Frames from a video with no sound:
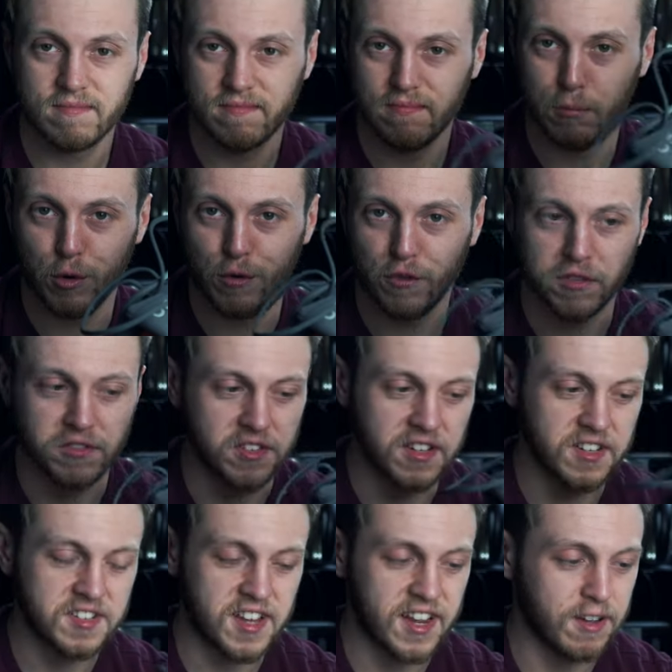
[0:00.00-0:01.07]
move on to
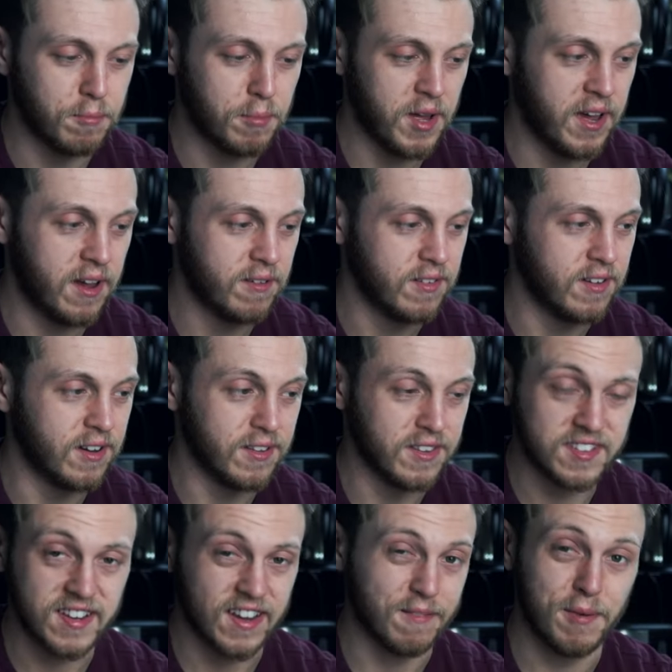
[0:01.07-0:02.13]
the second pair. Uh, the
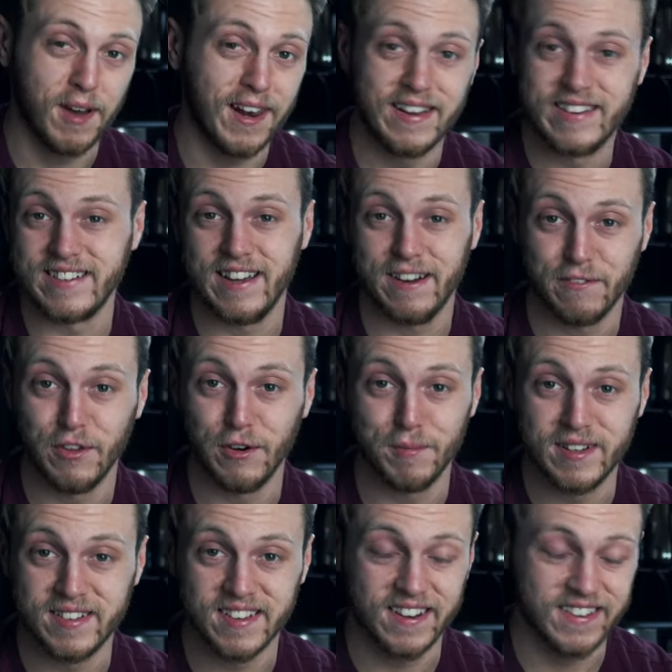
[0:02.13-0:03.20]
second pair literally have not
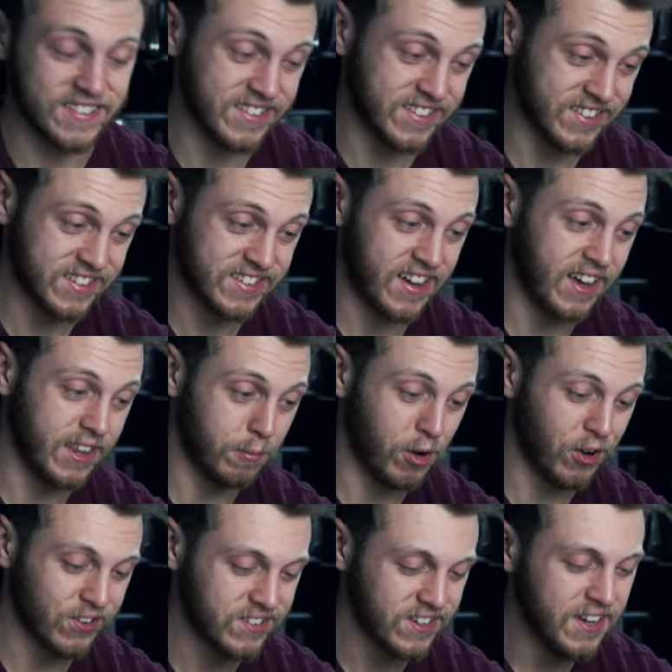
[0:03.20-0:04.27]
been touched, they're just sat in the
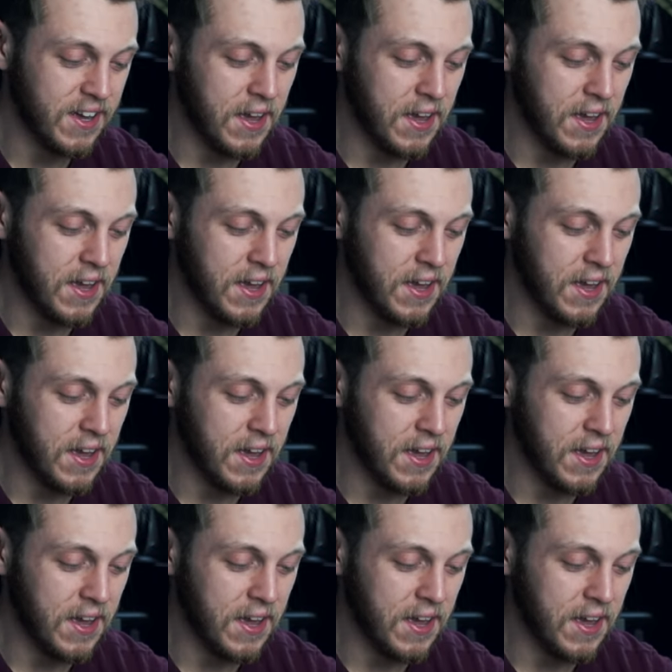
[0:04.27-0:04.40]
box,